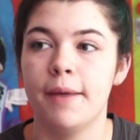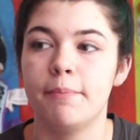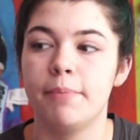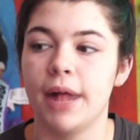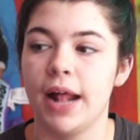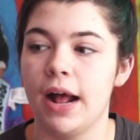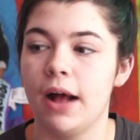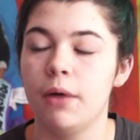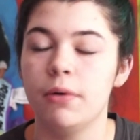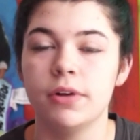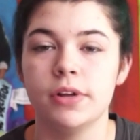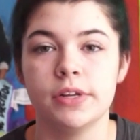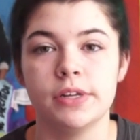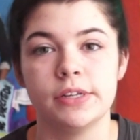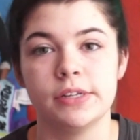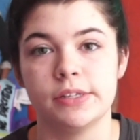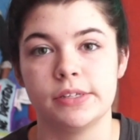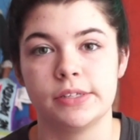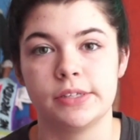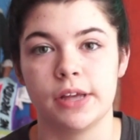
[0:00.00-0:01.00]
but I
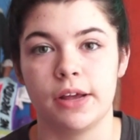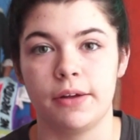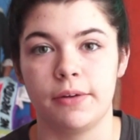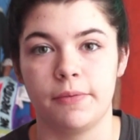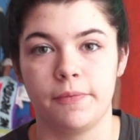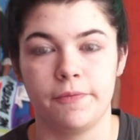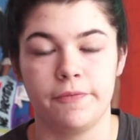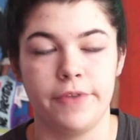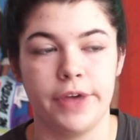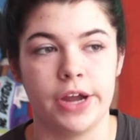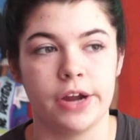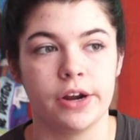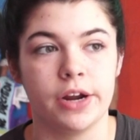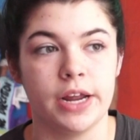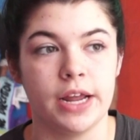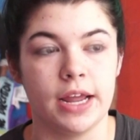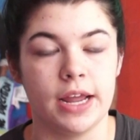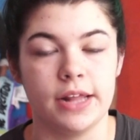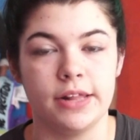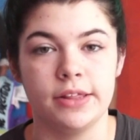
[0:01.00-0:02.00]
was
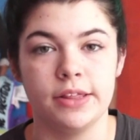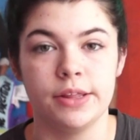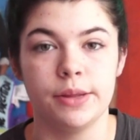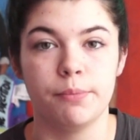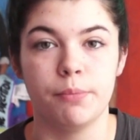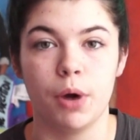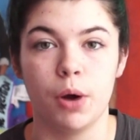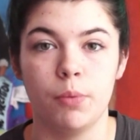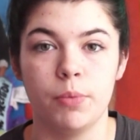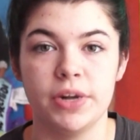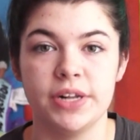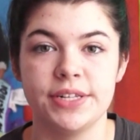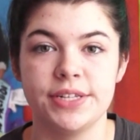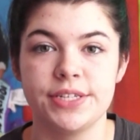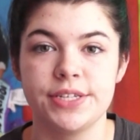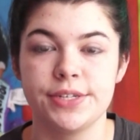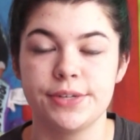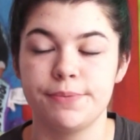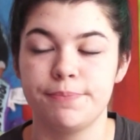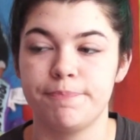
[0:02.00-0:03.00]
very in the
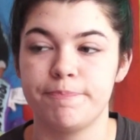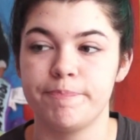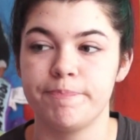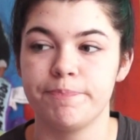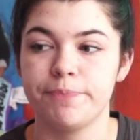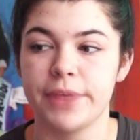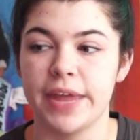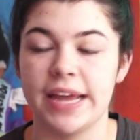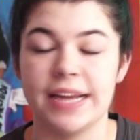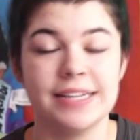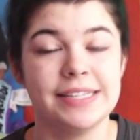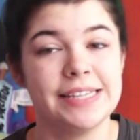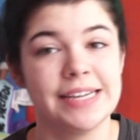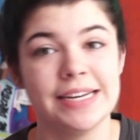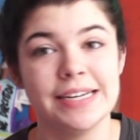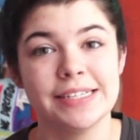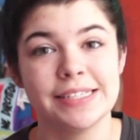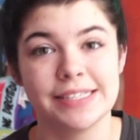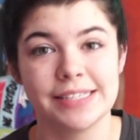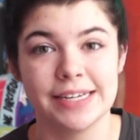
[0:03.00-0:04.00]
moment and
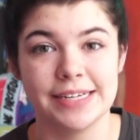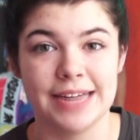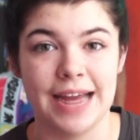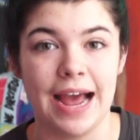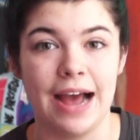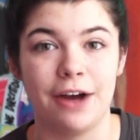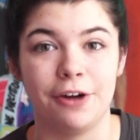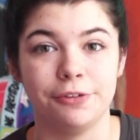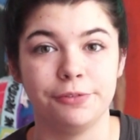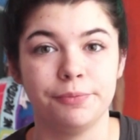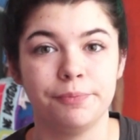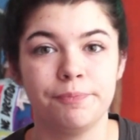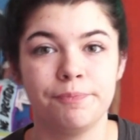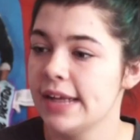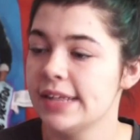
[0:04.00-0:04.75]
didn't sit down.